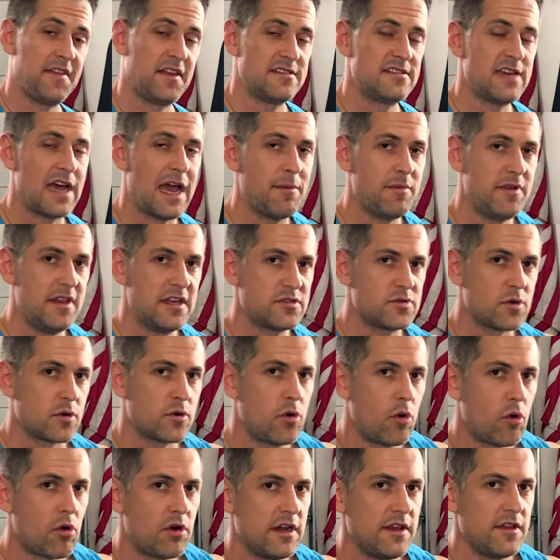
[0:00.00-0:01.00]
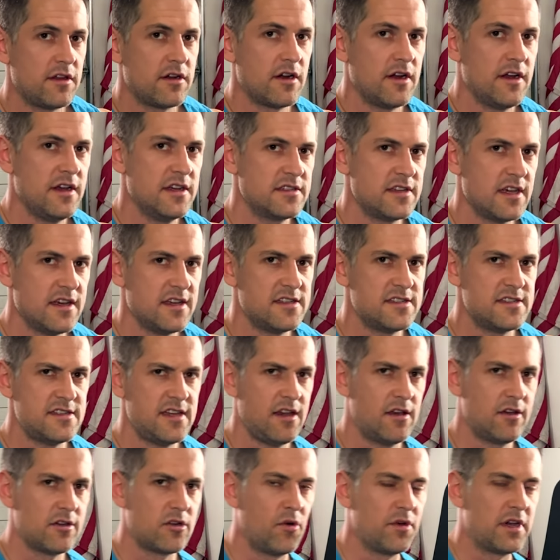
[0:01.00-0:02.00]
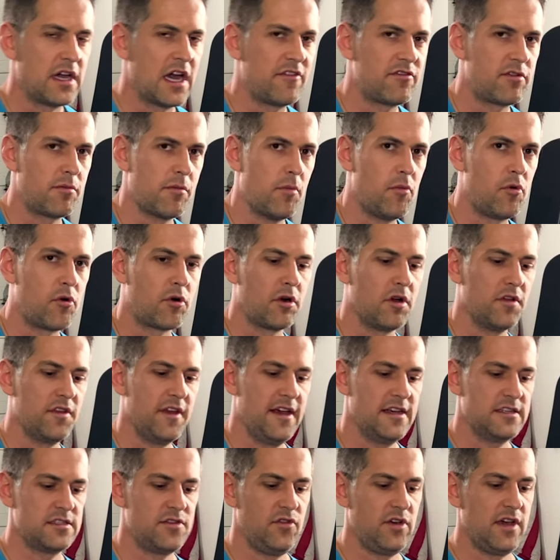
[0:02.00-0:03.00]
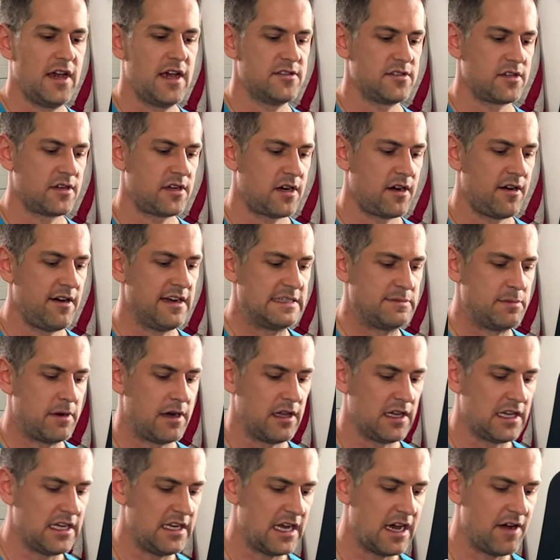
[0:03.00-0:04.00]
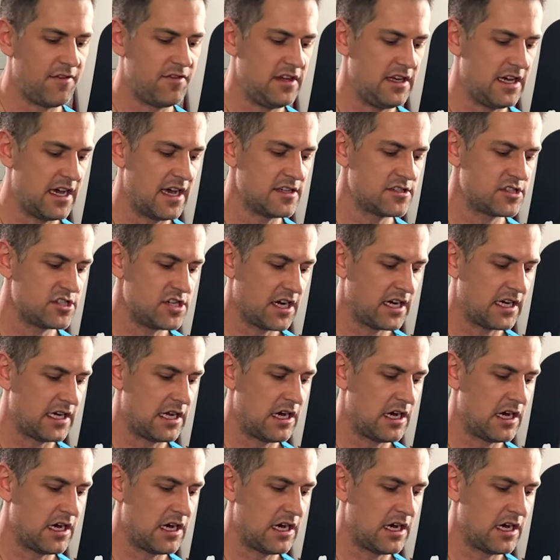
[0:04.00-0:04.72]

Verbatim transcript: the time of this recording, there is a sale going on for Memorial Day. So if you guys are curious about Elite FTS, checking